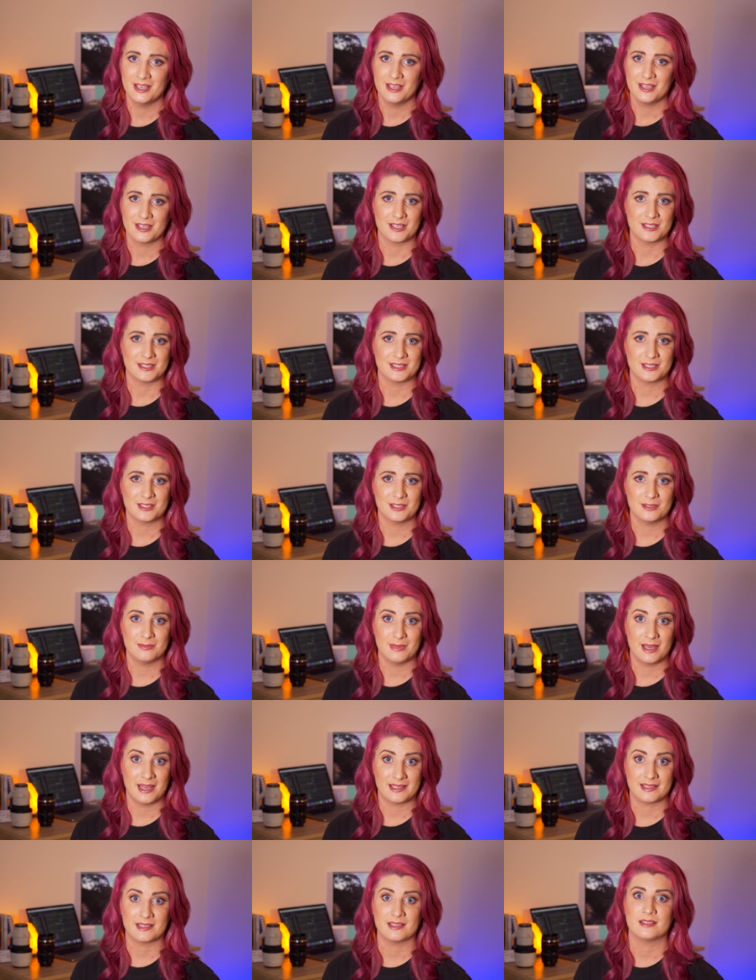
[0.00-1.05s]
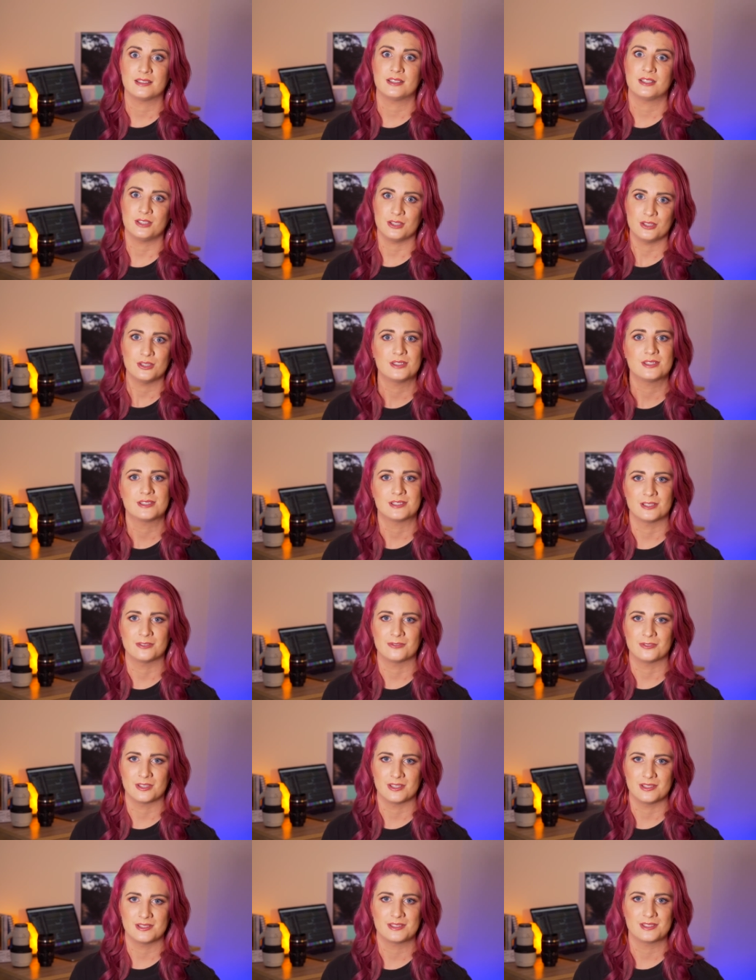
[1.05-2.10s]
because it can make a huge
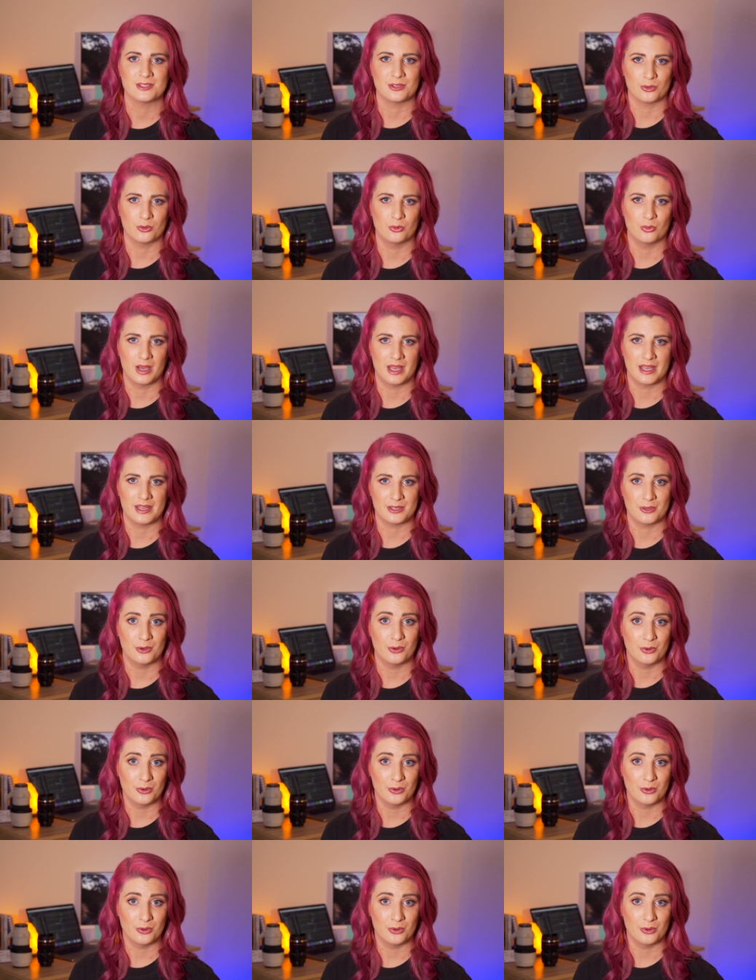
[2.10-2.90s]
difference to the way your